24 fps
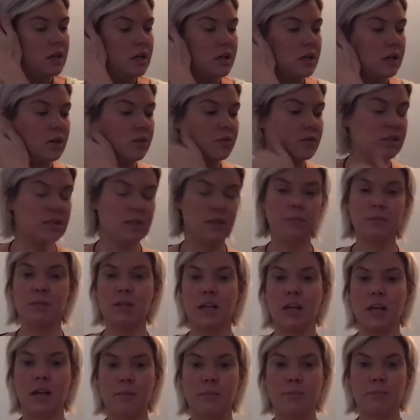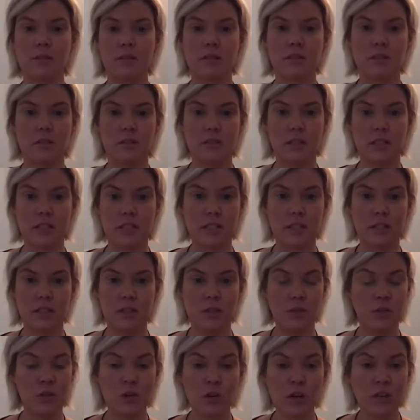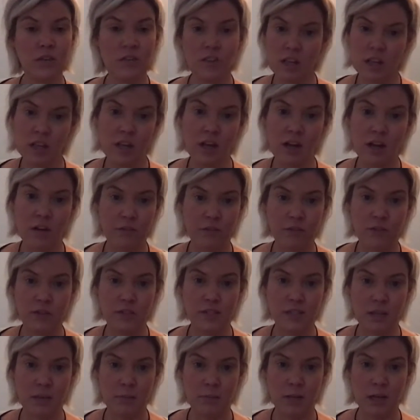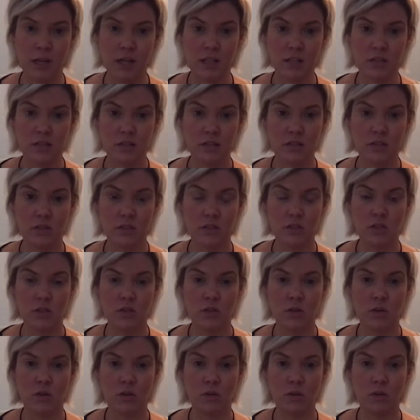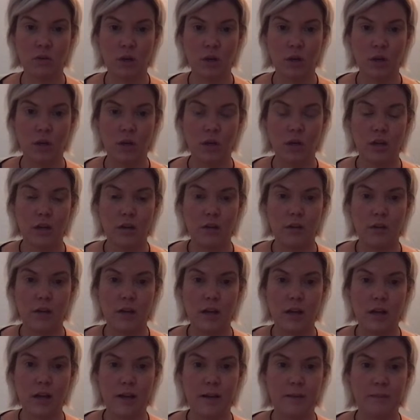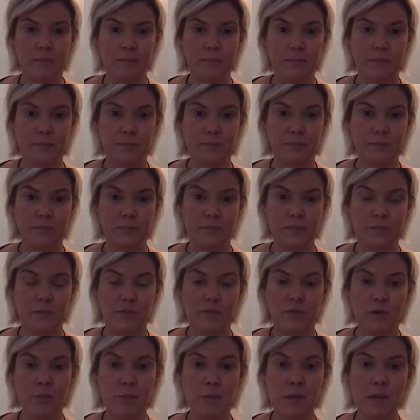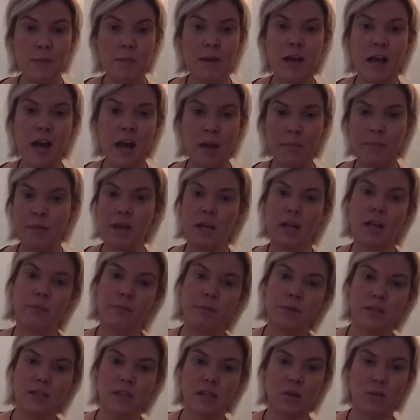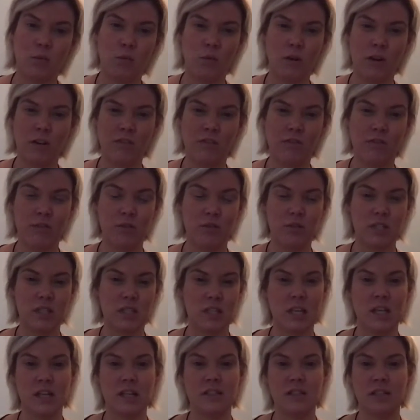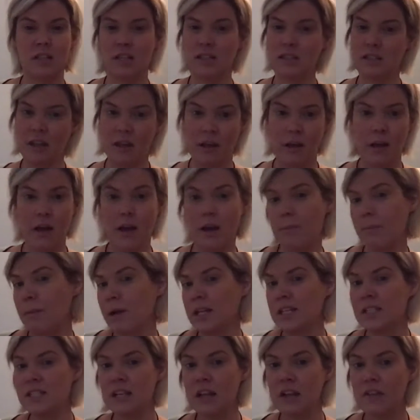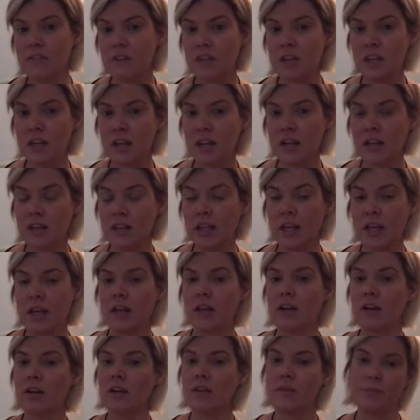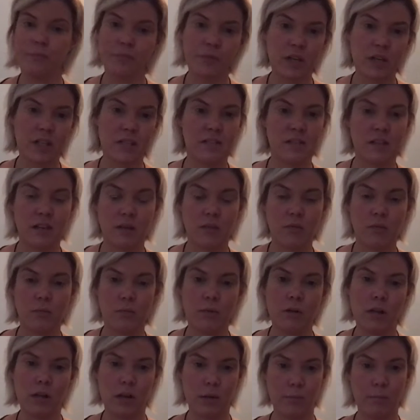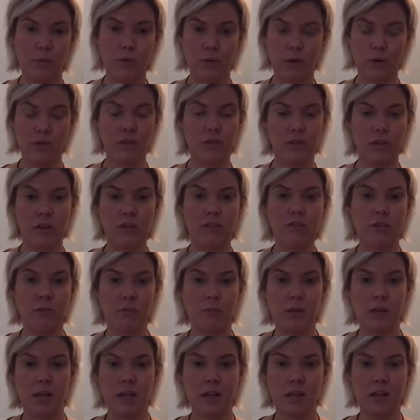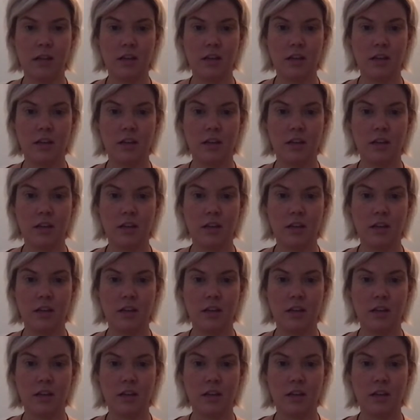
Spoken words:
you know, sometimes you don't even get a full 10 minutes. So for me, my eye makeup is like one of those things that's like kind of my safety net. Like that's like an important thing for me.